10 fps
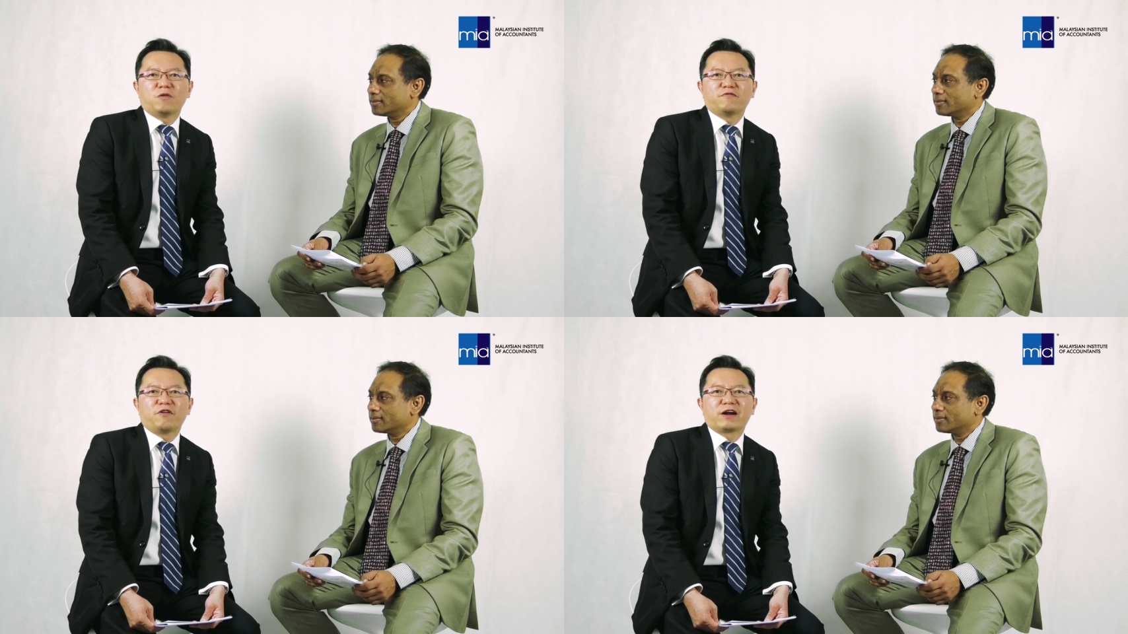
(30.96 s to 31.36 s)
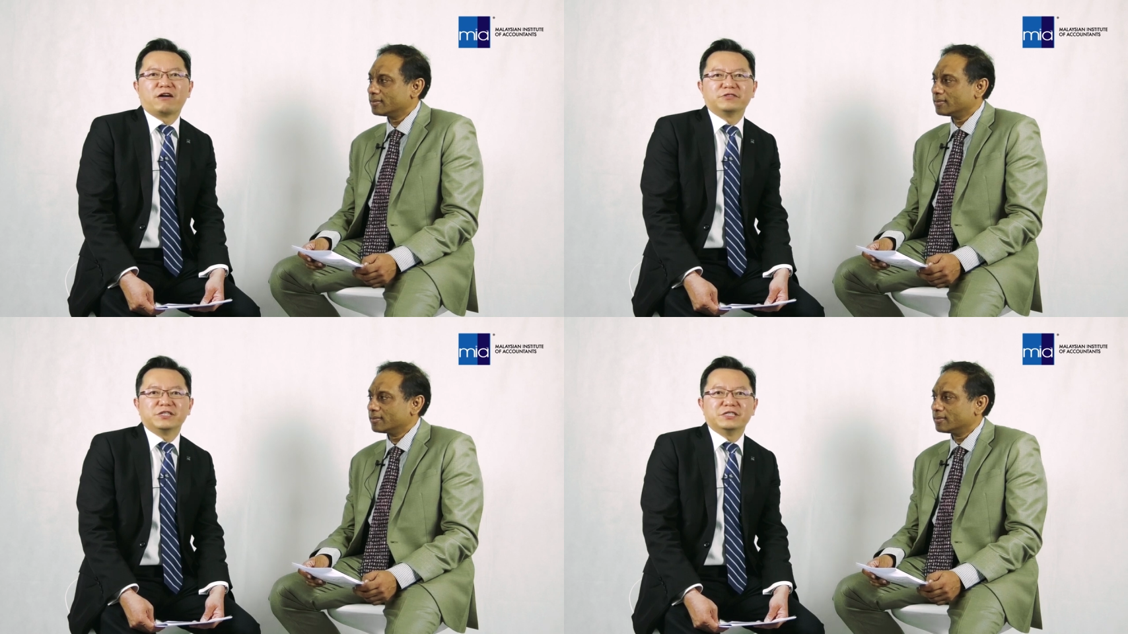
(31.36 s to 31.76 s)
Speaker 1: Board for
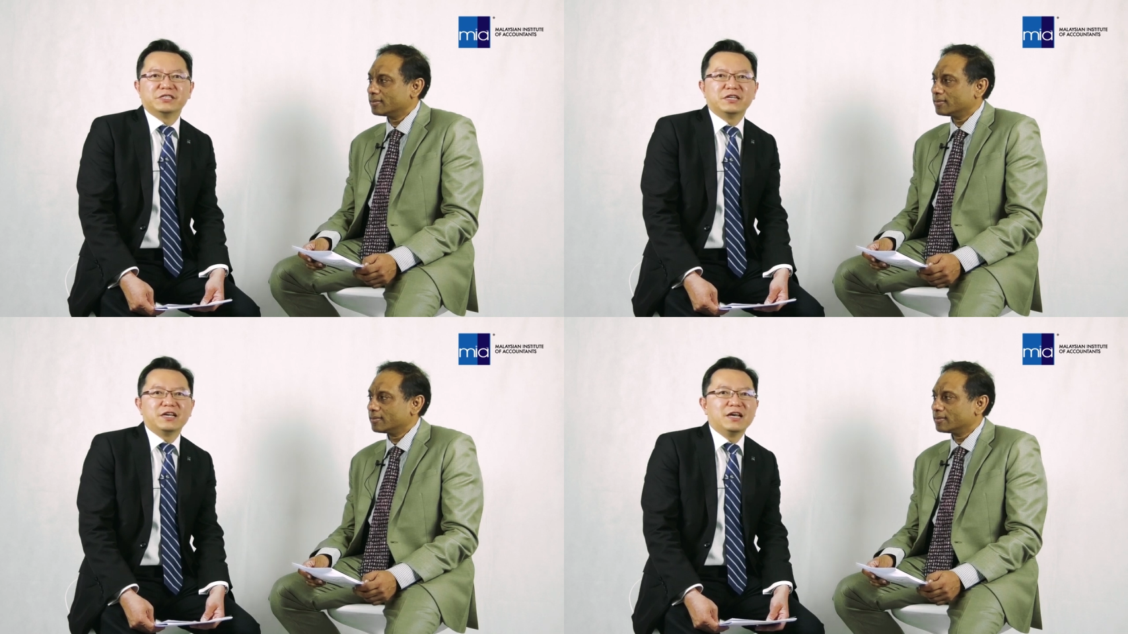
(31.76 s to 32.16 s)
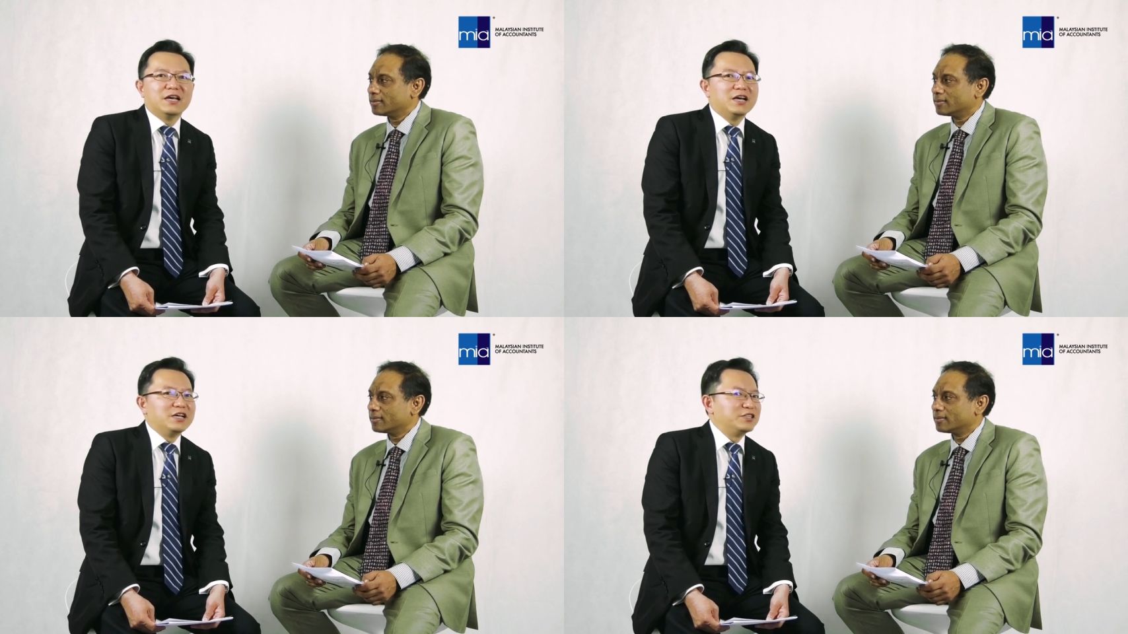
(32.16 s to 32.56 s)
Accountants.
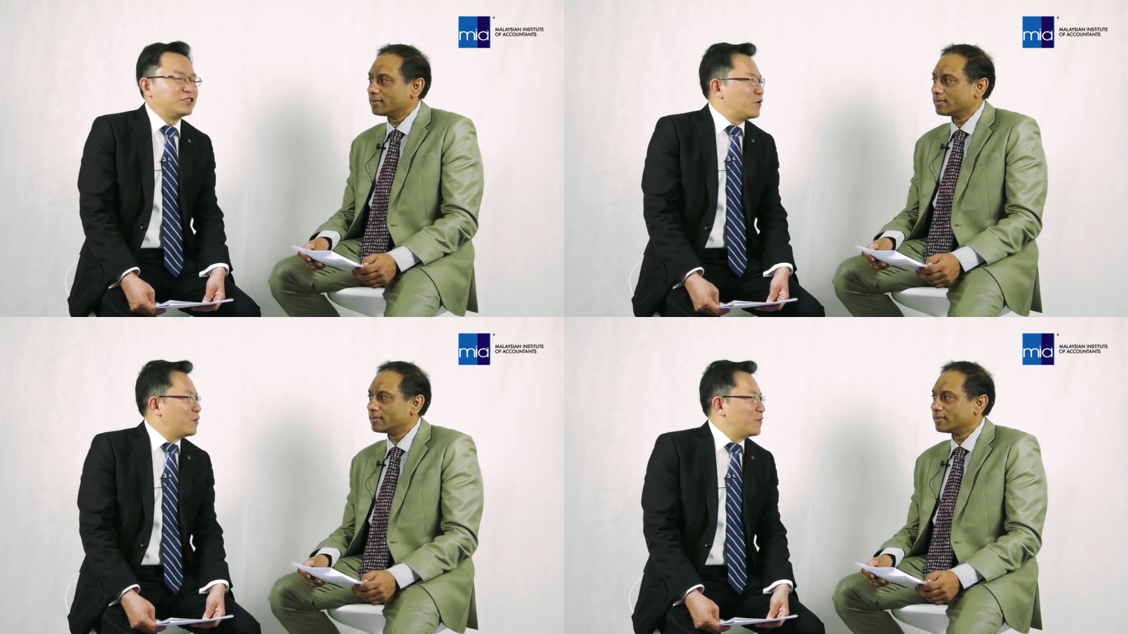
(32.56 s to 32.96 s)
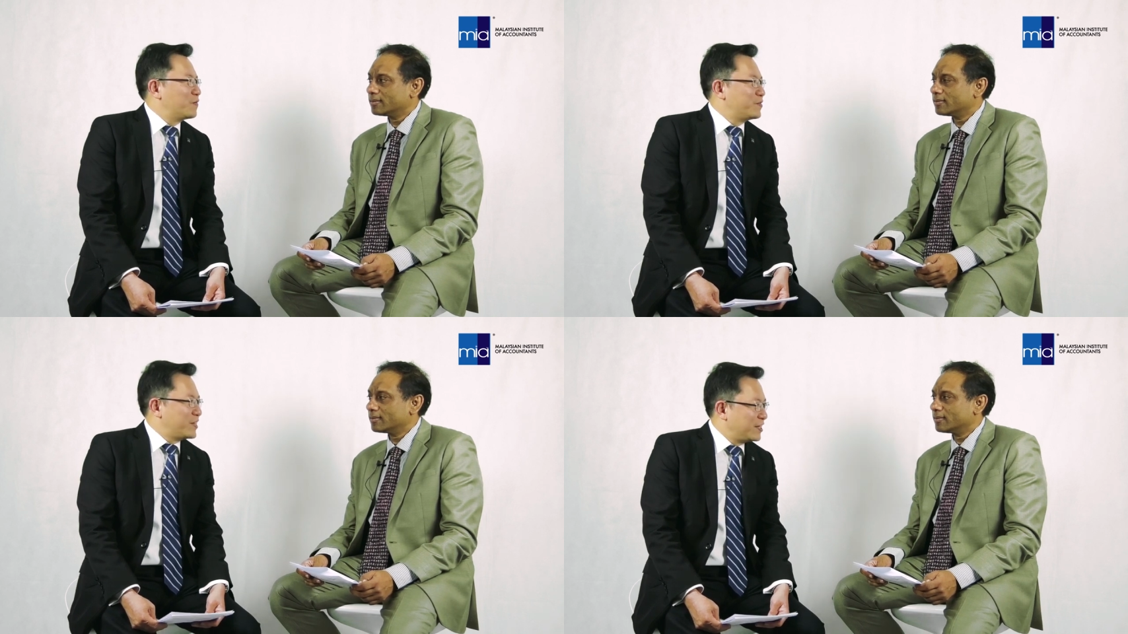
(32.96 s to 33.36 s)

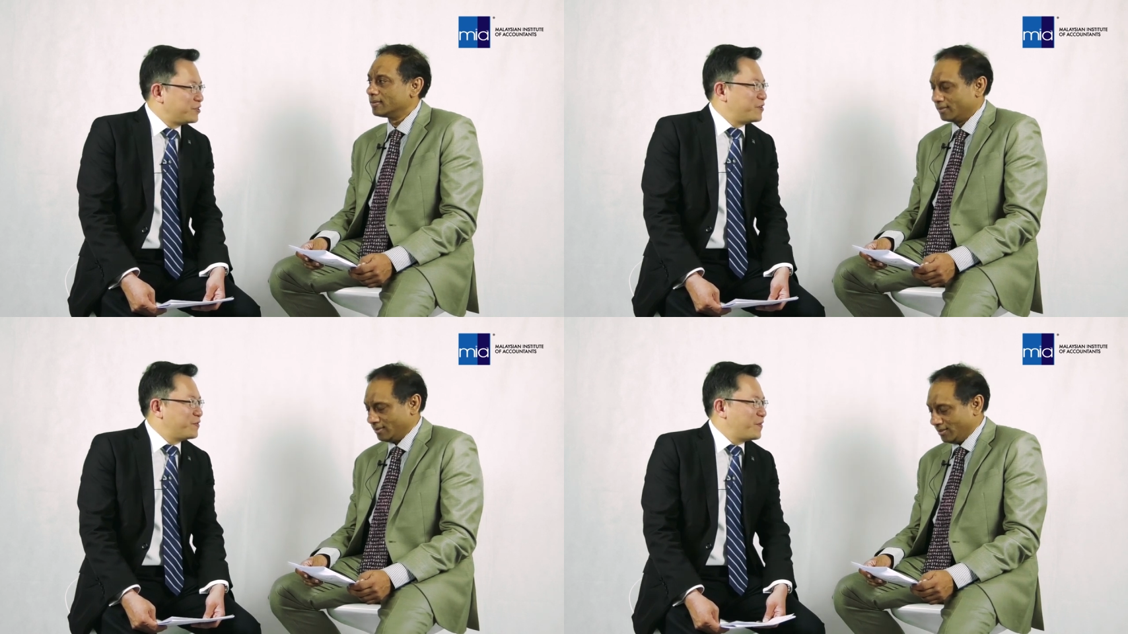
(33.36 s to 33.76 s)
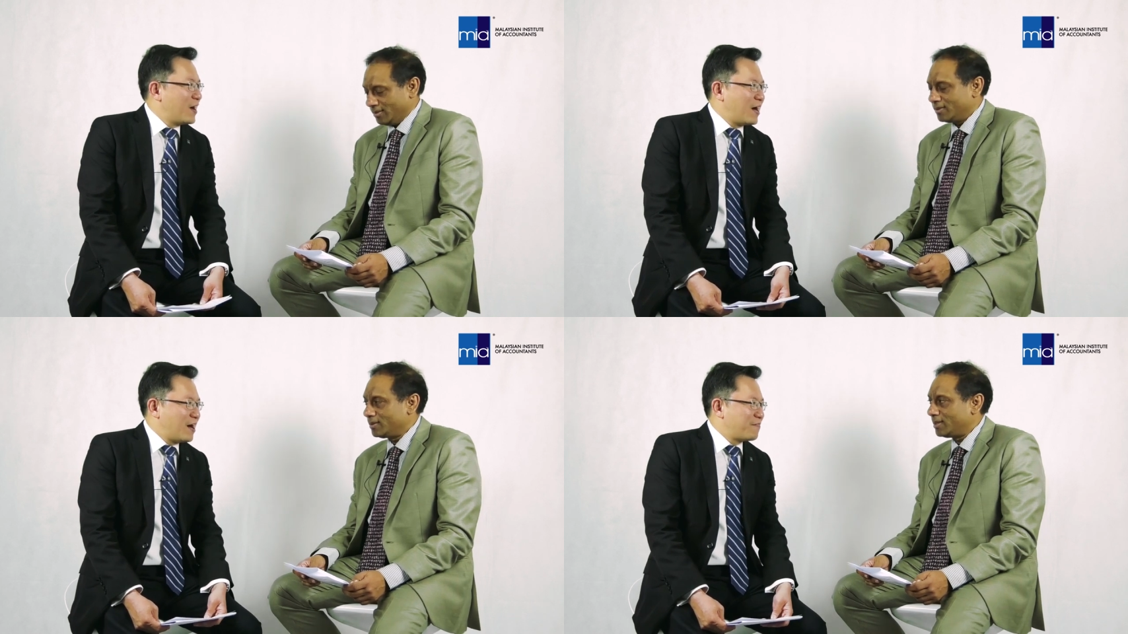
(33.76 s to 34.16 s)
So, good day to
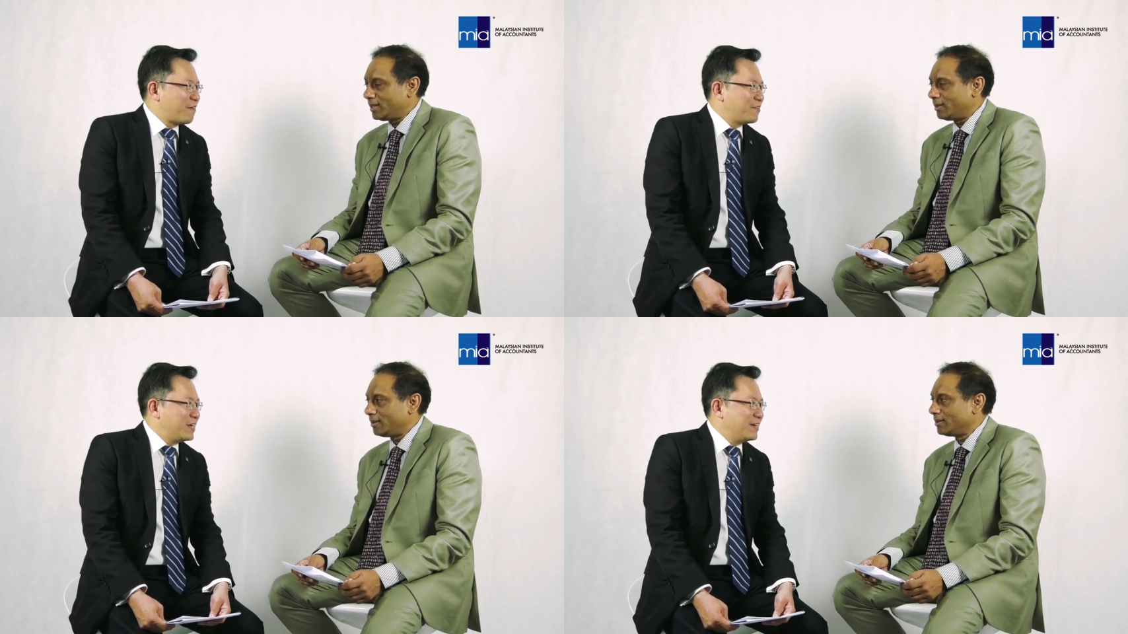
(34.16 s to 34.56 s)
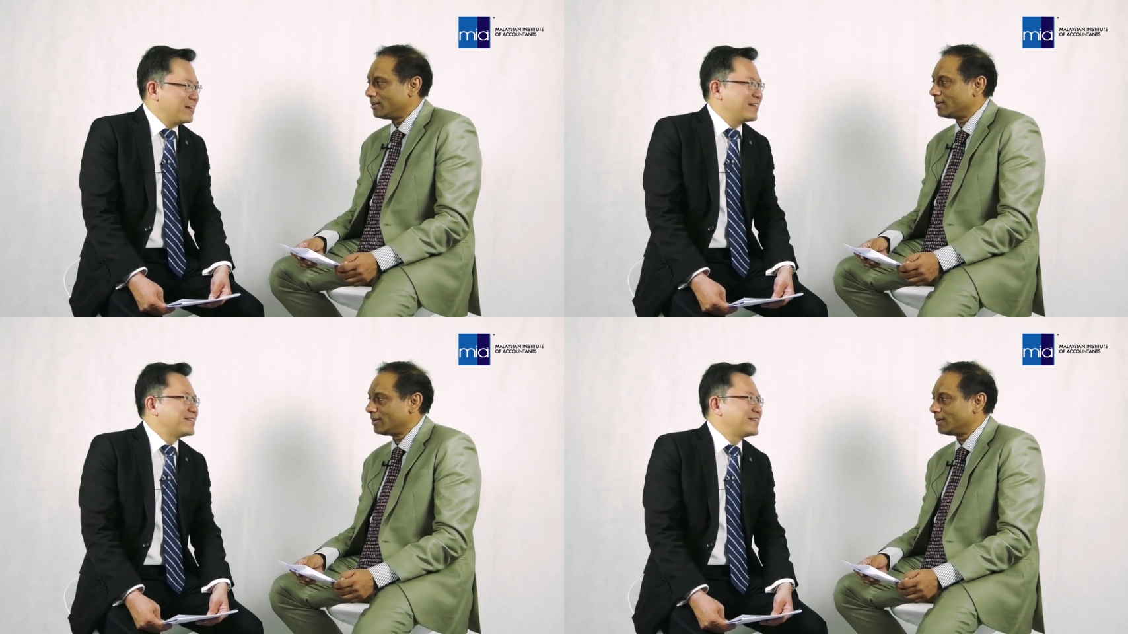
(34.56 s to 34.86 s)
you, uh, Ravi.